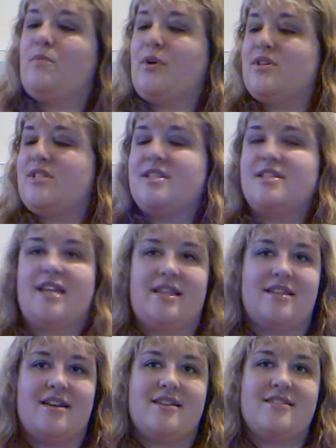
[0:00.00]
purses
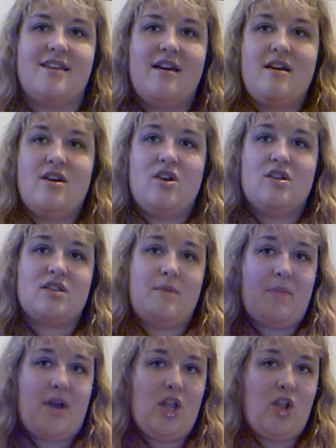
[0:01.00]
like this. It's gonna
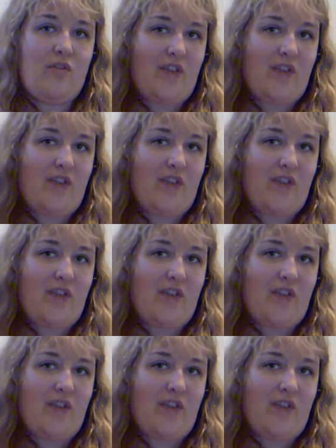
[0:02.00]
be my little